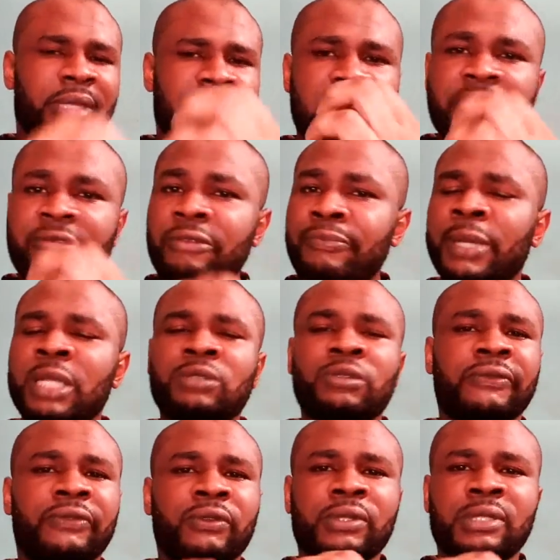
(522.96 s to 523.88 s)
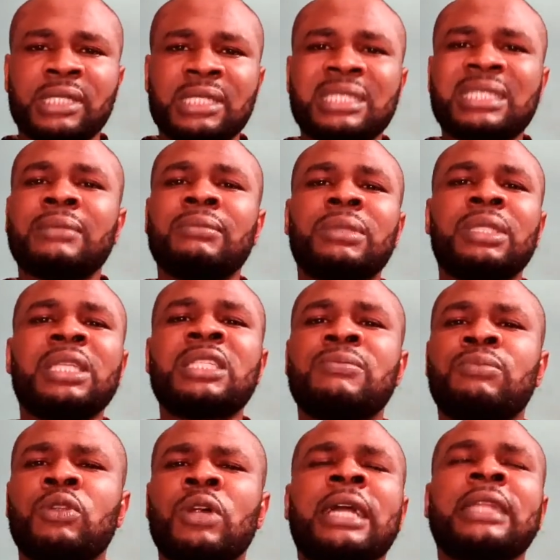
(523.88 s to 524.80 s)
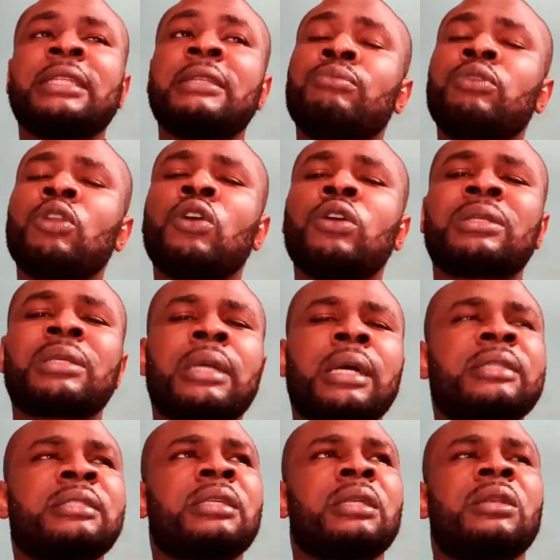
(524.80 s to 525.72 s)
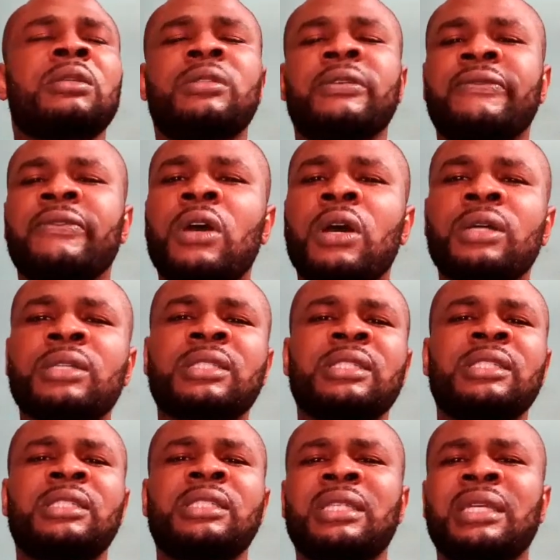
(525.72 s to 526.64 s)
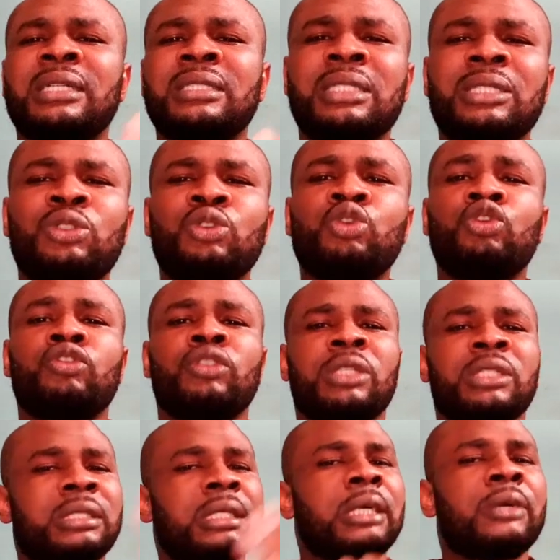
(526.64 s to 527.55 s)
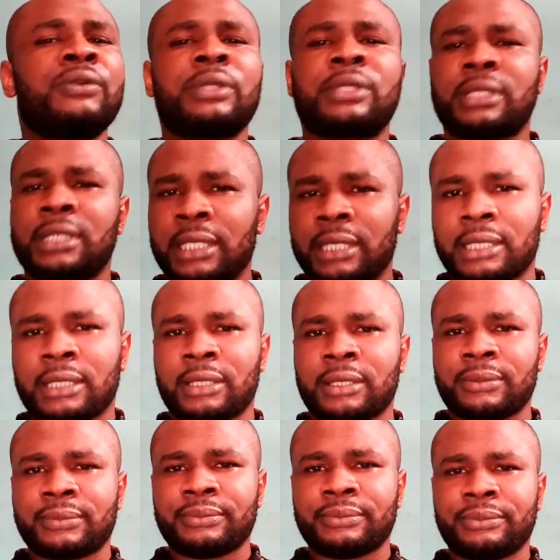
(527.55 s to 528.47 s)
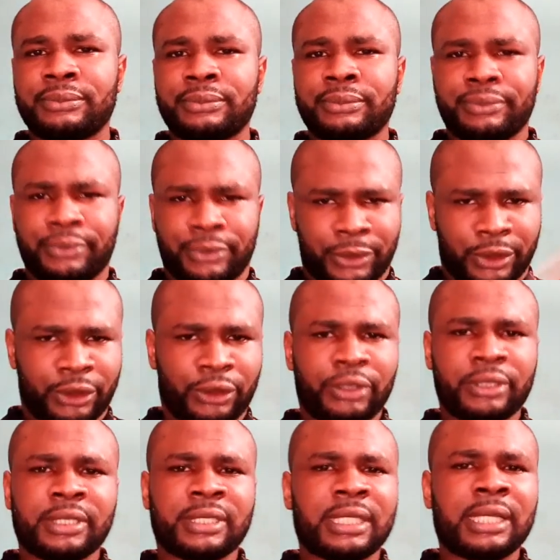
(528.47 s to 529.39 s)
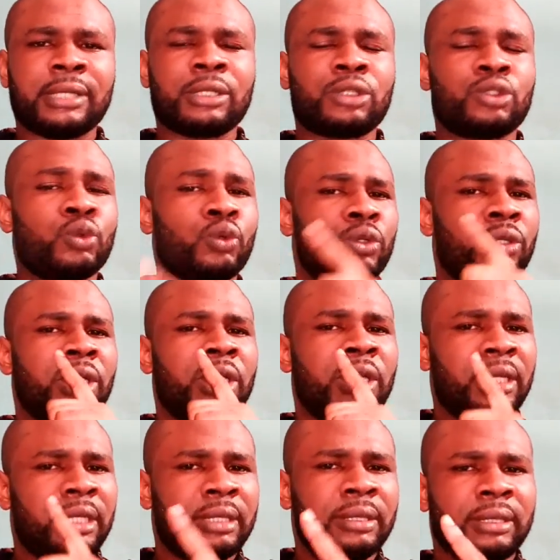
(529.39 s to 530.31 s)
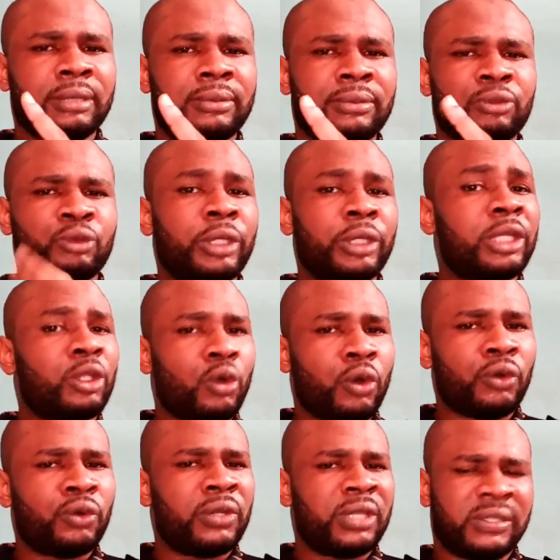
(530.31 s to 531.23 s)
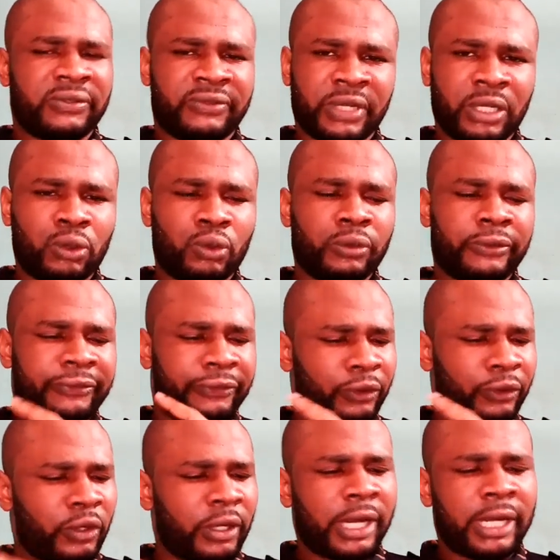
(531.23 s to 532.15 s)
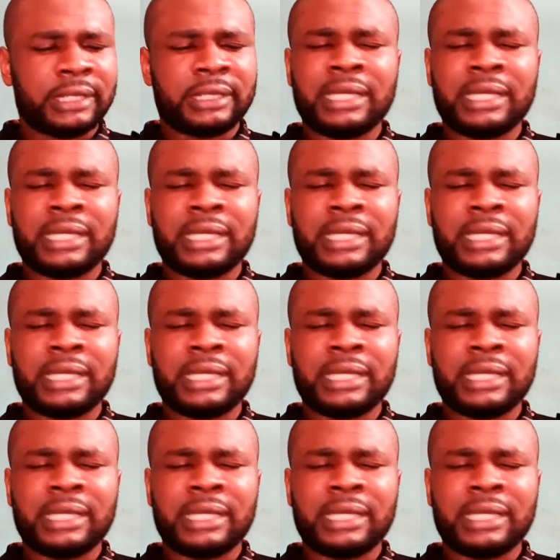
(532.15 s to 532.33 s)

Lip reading: Every part of your system needs blood, and the blood carries a lot of oxygen and the nutrients that we take. Do you understand? So red oil is very good for your heart.